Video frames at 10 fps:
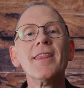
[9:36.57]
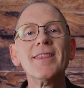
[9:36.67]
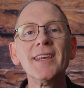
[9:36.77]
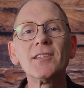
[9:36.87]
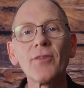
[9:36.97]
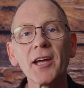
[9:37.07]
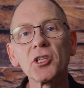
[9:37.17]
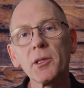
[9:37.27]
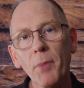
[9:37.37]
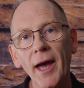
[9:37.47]
These are
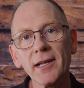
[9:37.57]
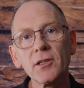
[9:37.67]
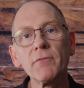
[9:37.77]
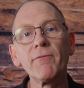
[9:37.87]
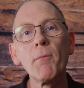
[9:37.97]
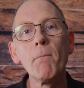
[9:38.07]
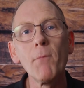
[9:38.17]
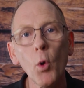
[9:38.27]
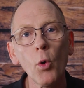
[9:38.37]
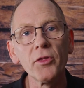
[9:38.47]
actually patented for
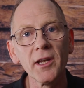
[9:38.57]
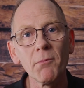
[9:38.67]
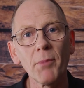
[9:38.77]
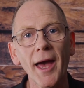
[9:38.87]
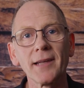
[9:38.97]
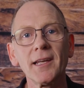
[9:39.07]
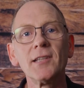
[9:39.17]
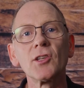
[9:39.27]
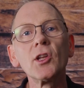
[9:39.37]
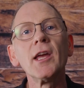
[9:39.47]
more than impact.
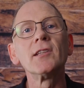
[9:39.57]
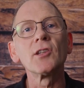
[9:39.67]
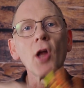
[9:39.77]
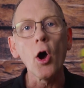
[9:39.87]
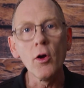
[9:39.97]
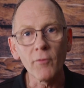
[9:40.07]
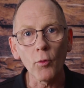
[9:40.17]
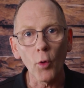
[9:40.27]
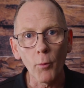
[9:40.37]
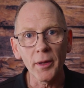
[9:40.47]
It's an
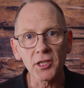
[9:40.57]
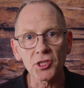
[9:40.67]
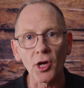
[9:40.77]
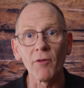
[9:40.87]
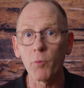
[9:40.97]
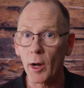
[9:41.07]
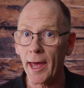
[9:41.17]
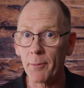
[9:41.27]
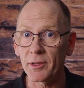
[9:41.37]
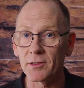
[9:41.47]
overall picture of what
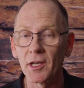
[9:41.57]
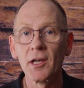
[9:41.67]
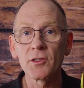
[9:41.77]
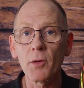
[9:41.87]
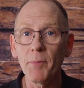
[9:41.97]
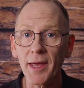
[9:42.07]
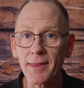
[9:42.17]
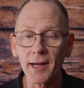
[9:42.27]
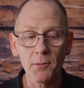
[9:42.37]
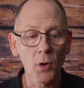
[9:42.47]
happens. So bear
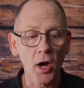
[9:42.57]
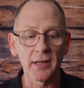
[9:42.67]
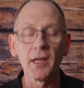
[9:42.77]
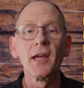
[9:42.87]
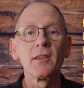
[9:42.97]
that in mind.